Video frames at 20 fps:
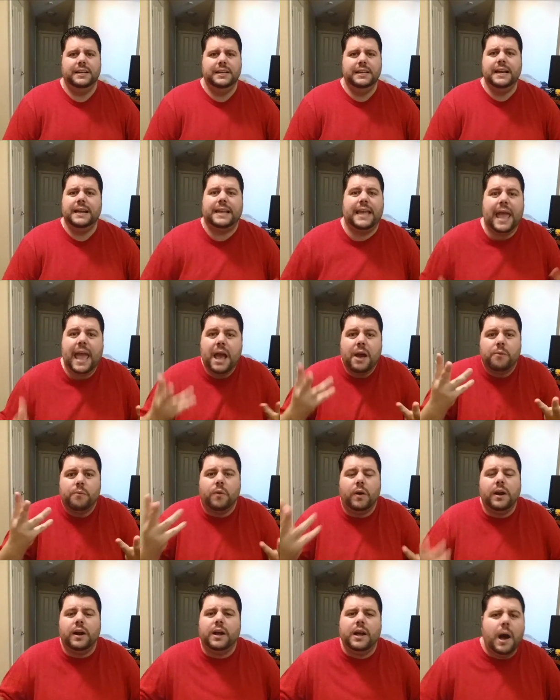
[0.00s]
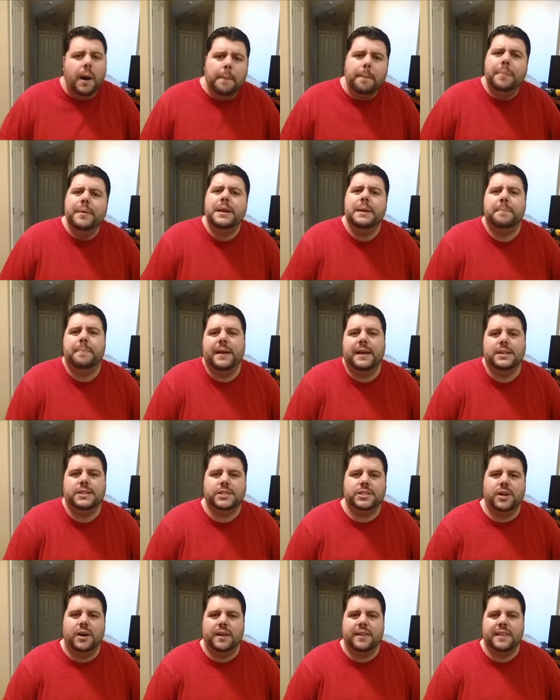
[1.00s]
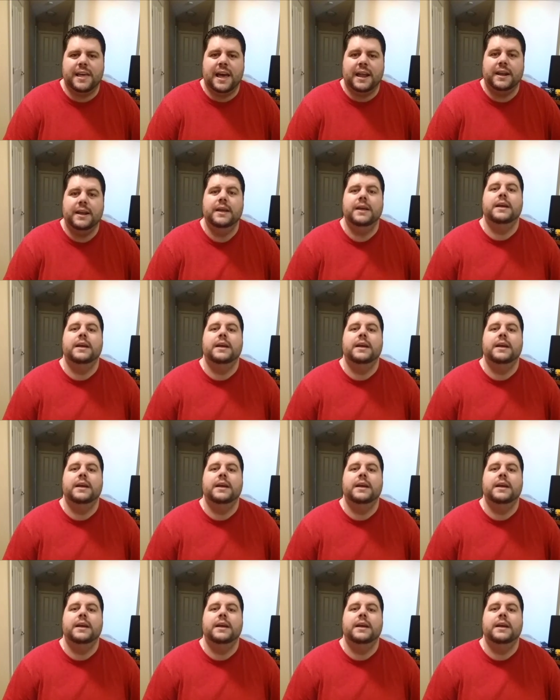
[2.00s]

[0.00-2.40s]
You can't run a company based on that.